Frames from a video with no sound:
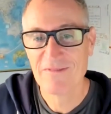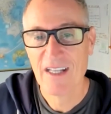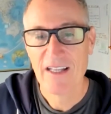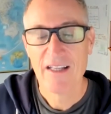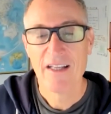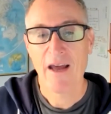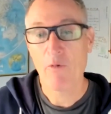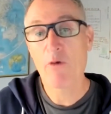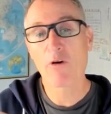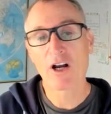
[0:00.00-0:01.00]
And
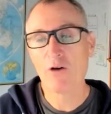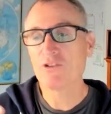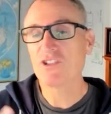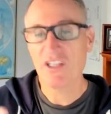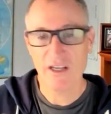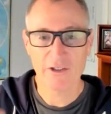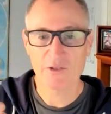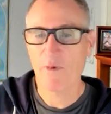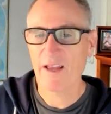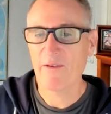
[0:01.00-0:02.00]
we were co-CEOs,
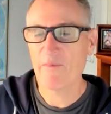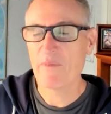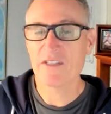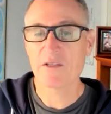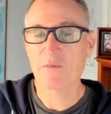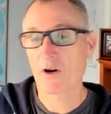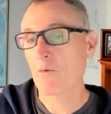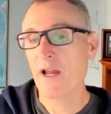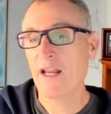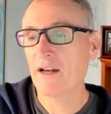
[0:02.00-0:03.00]
my business partner,
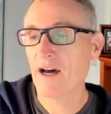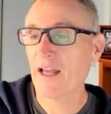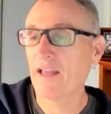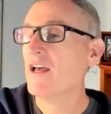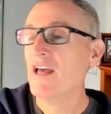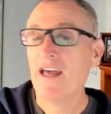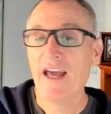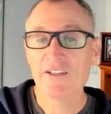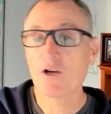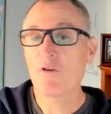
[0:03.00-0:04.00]
Wayne and I.
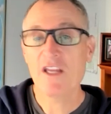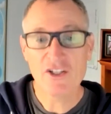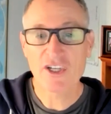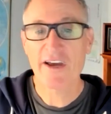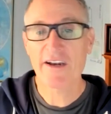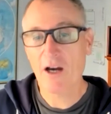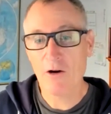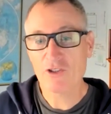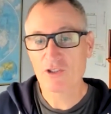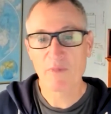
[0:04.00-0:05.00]
And so we each got a
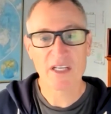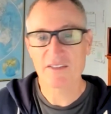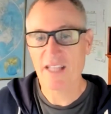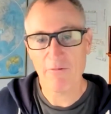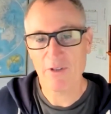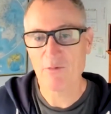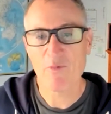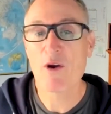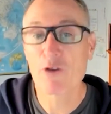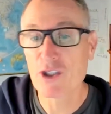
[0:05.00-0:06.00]
coach because
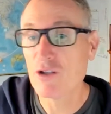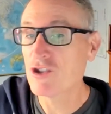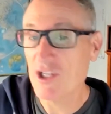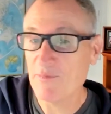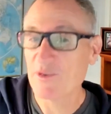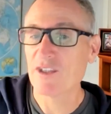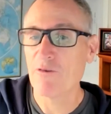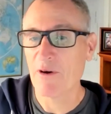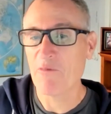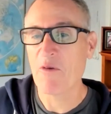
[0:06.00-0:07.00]
we were too cheap to
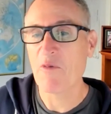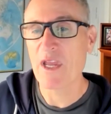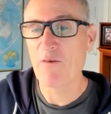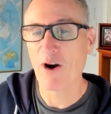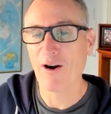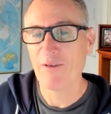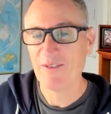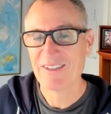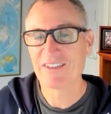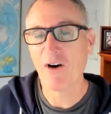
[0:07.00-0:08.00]
do it when we were
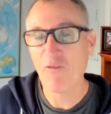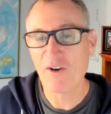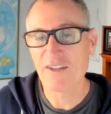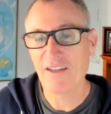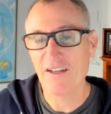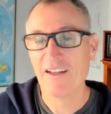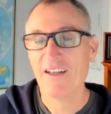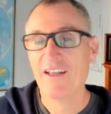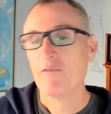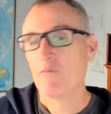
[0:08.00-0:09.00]
self-funded.
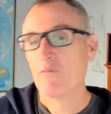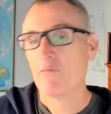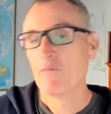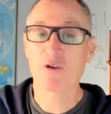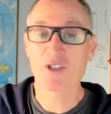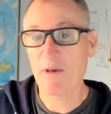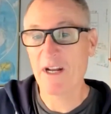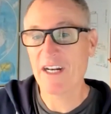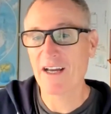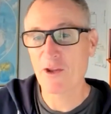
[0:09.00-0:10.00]
But now that we were
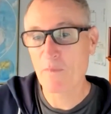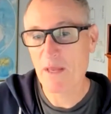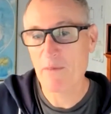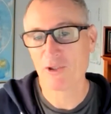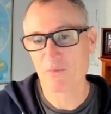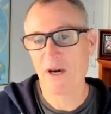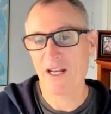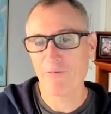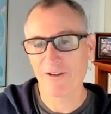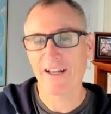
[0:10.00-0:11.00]
spending other people's
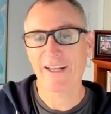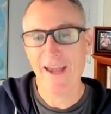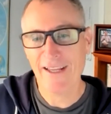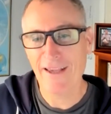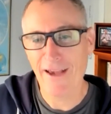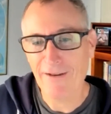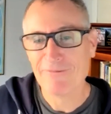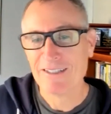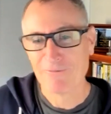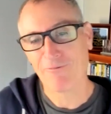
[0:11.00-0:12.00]
money, we're like, heck yeah,
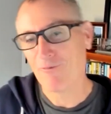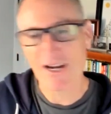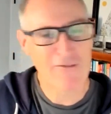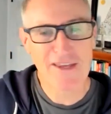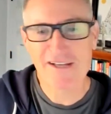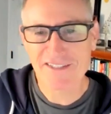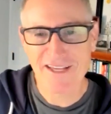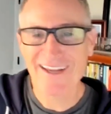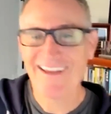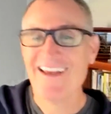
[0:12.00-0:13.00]
whatever they say.